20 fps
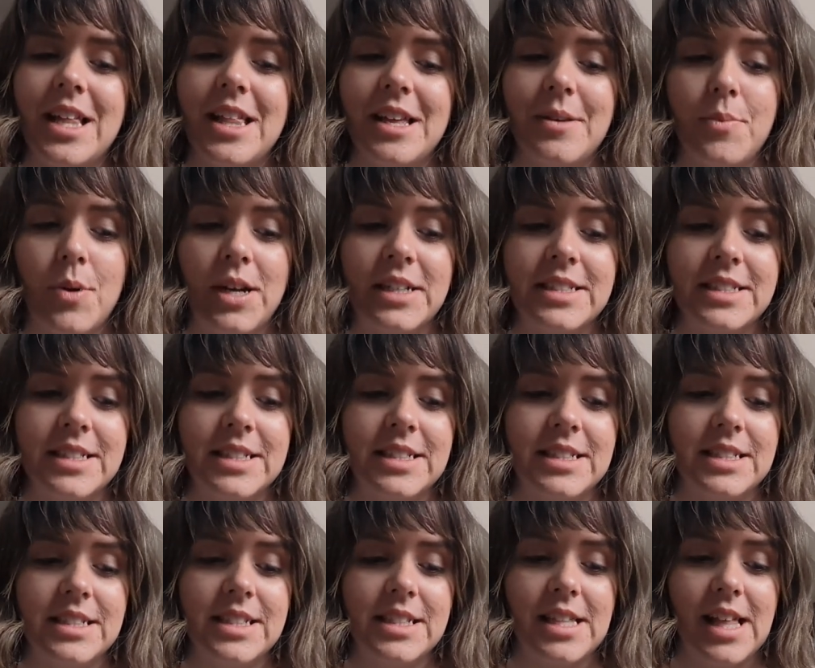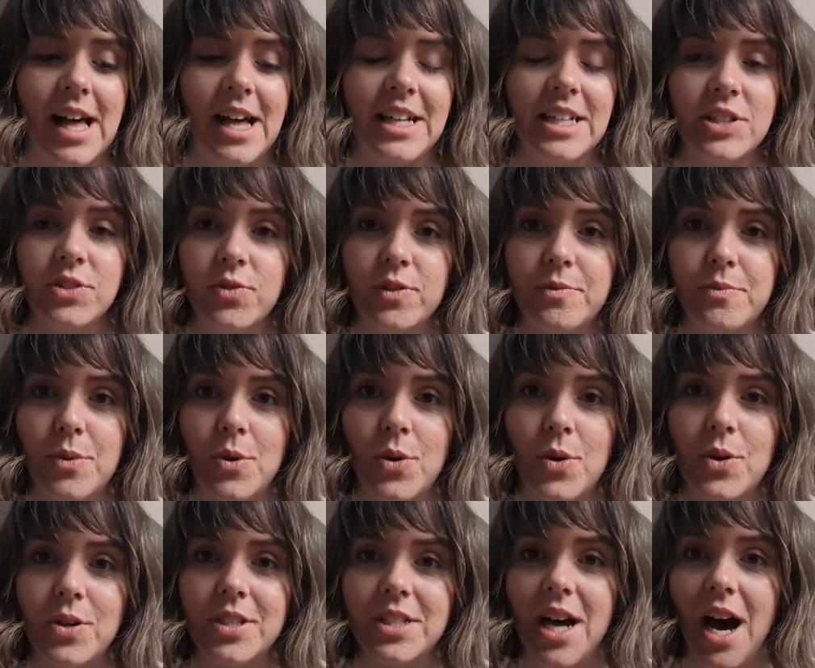the presents that we
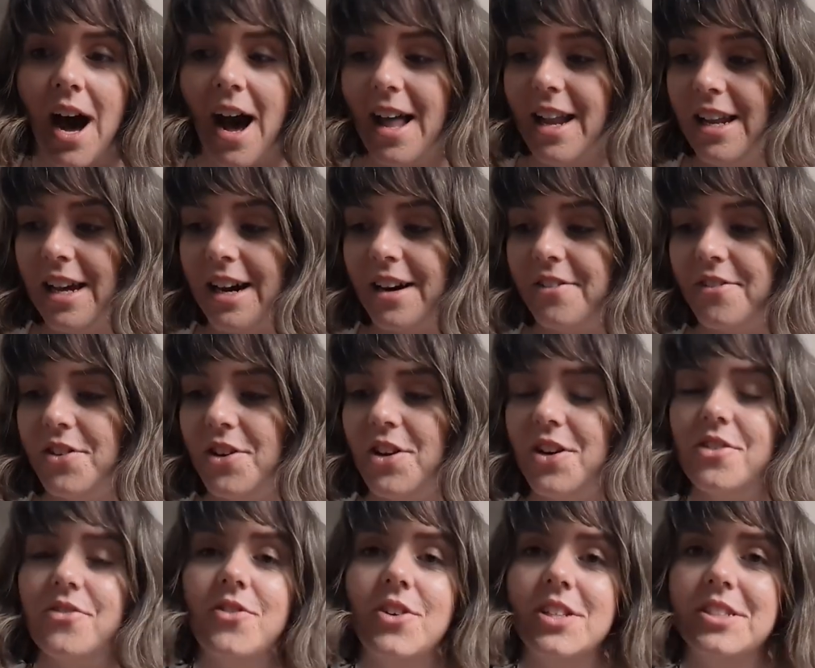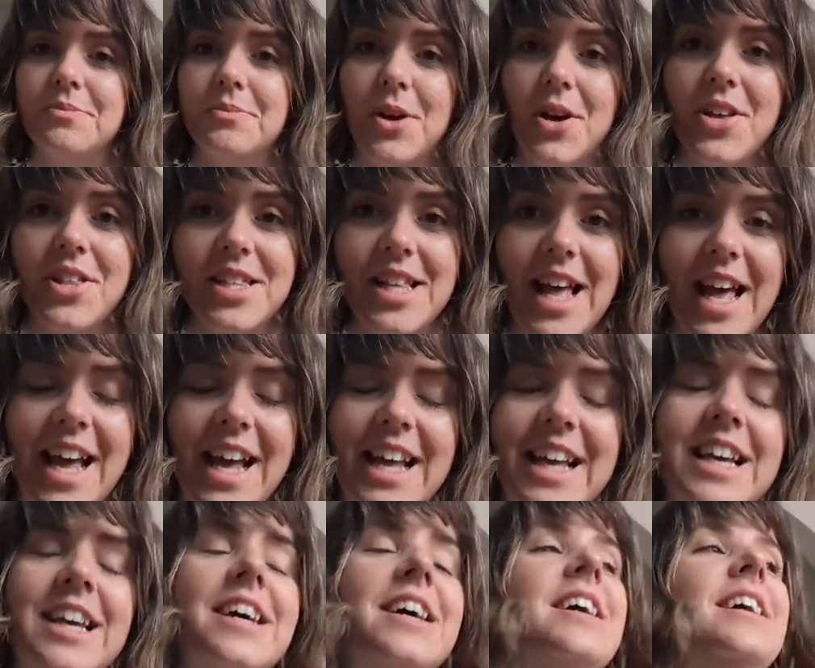bought Isla for her first birthday.